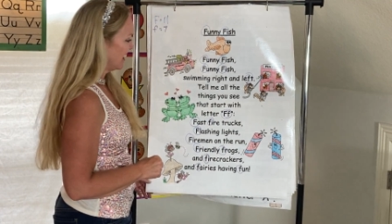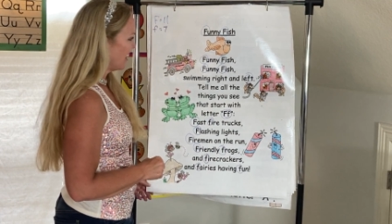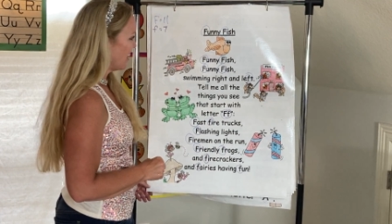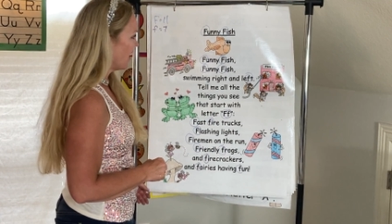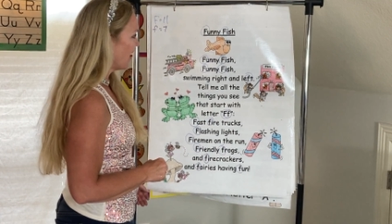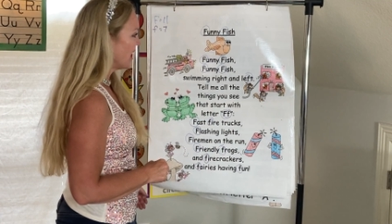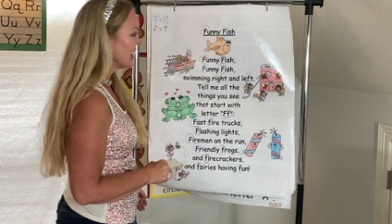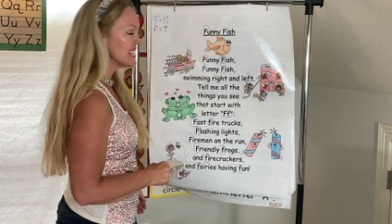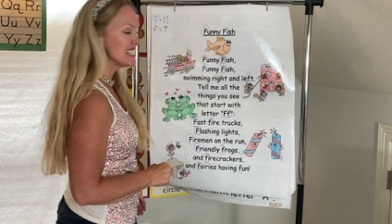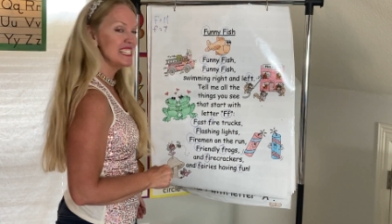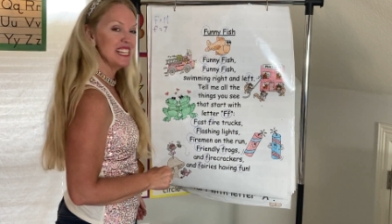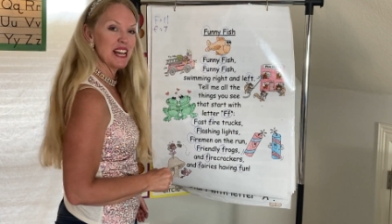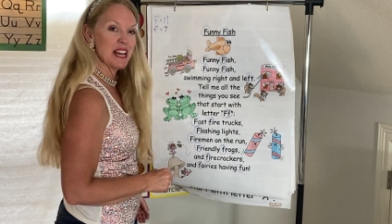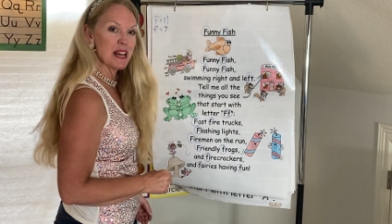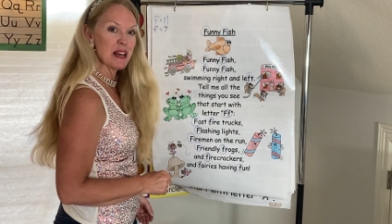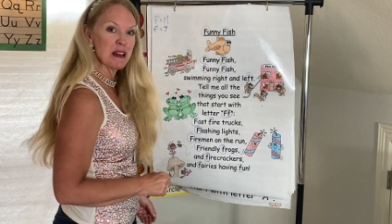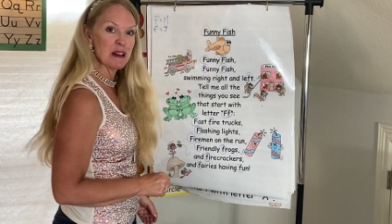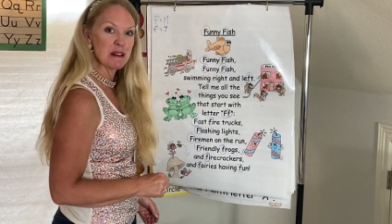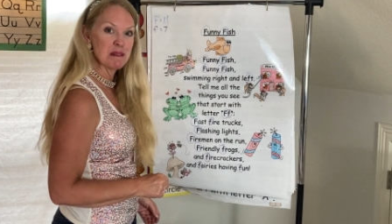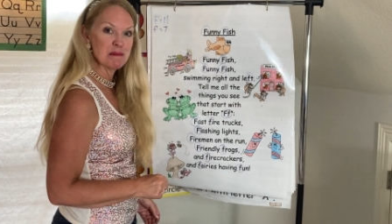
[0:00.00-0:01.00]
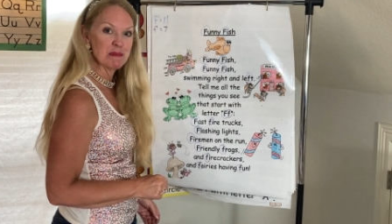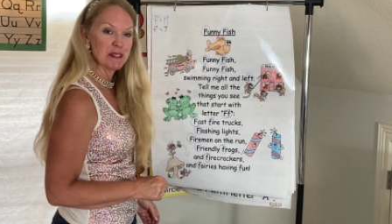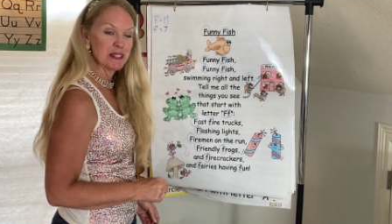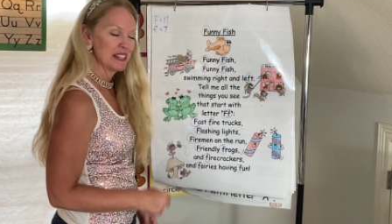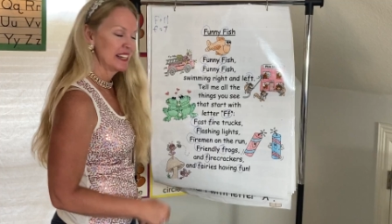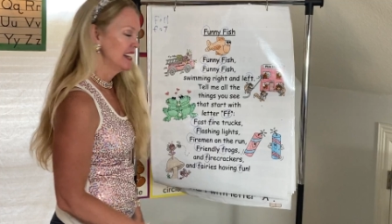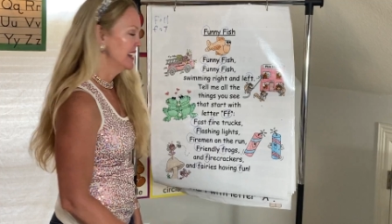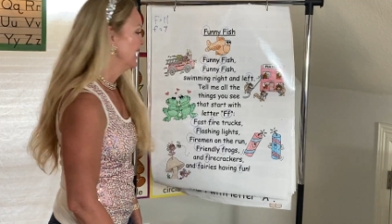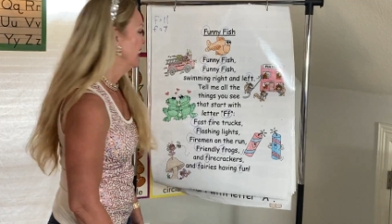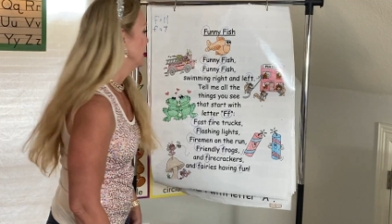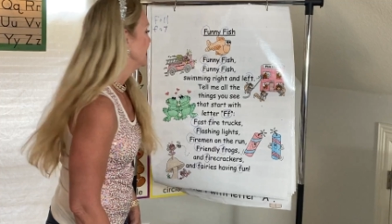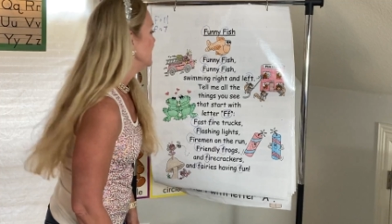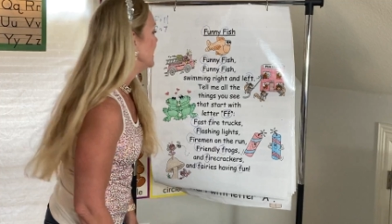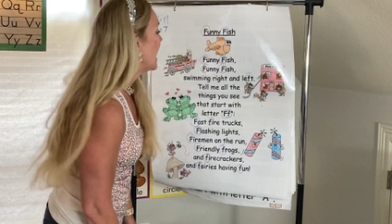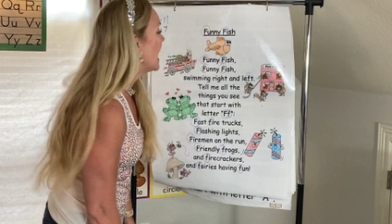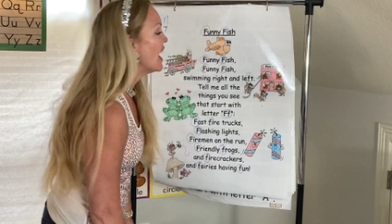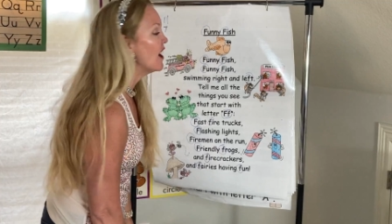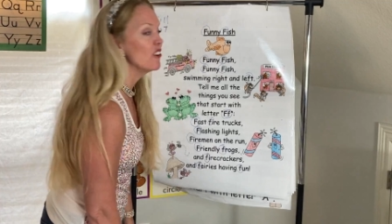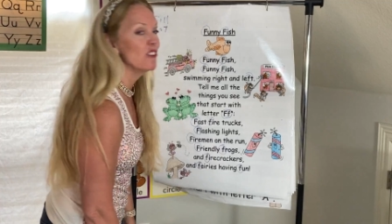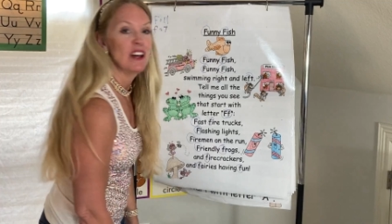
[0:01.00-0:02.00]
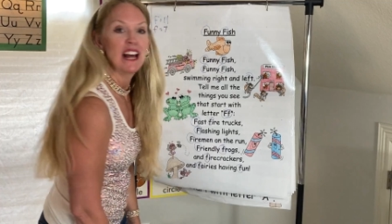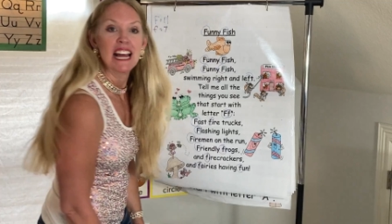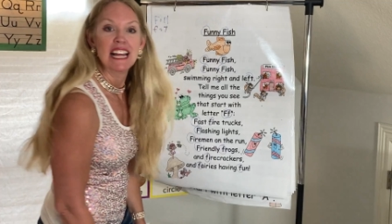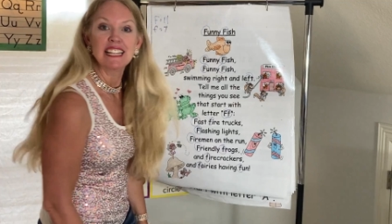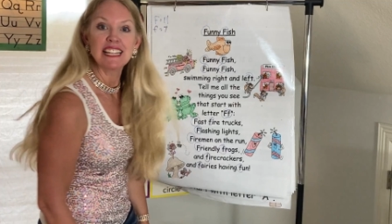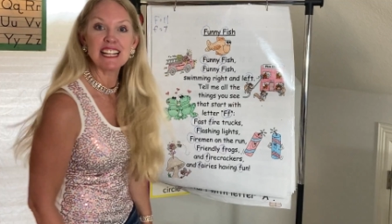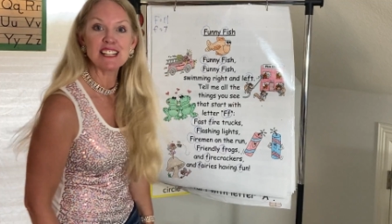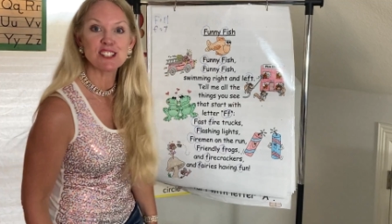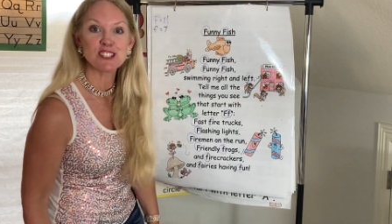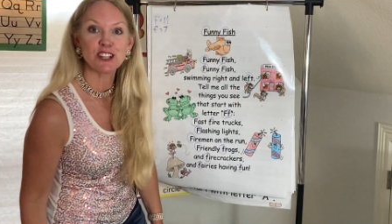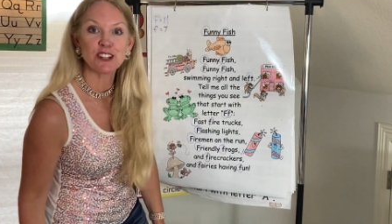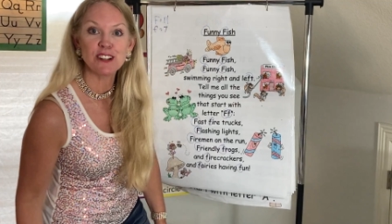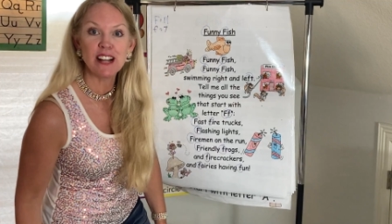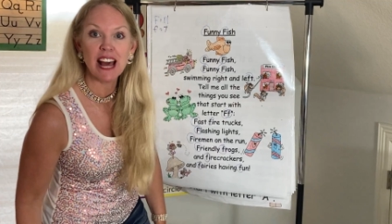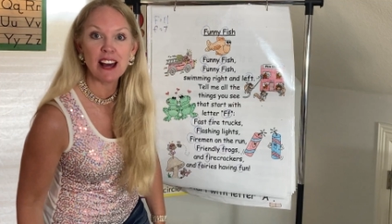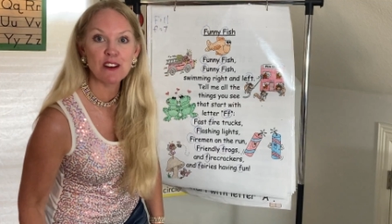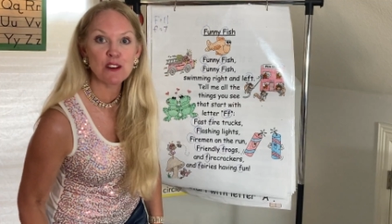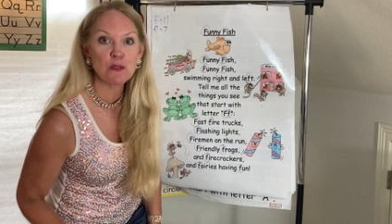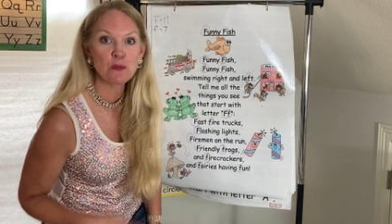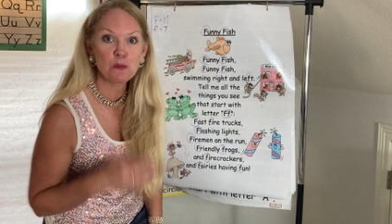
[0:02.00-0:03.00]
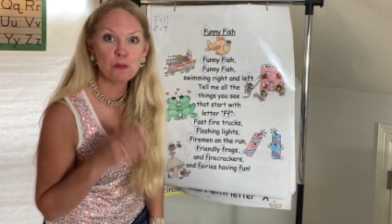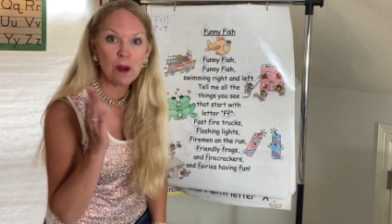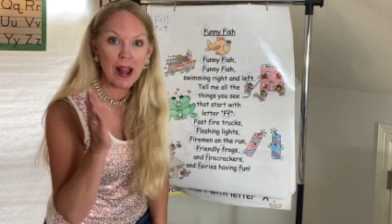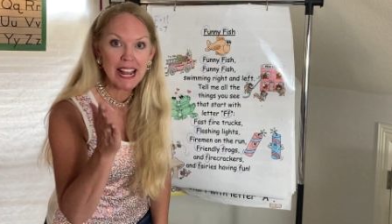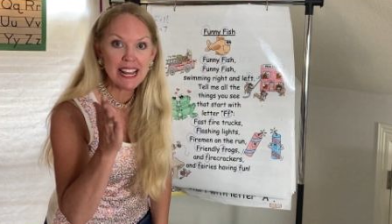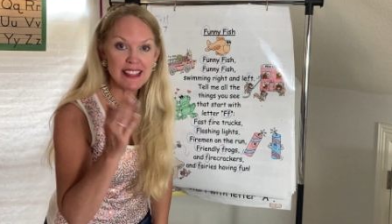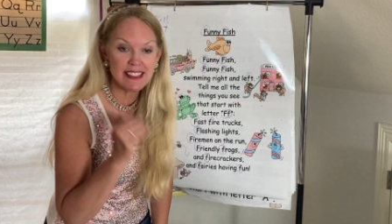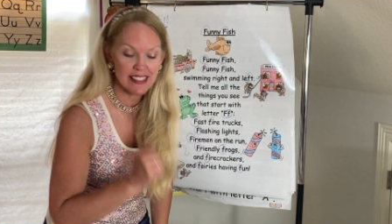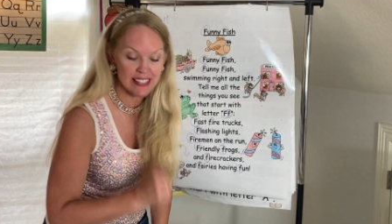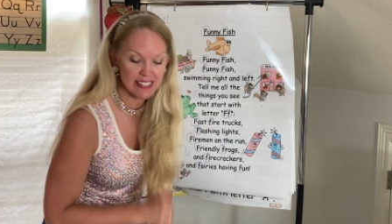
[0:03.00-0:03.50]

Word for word: Awesome! Now, let's learn how to write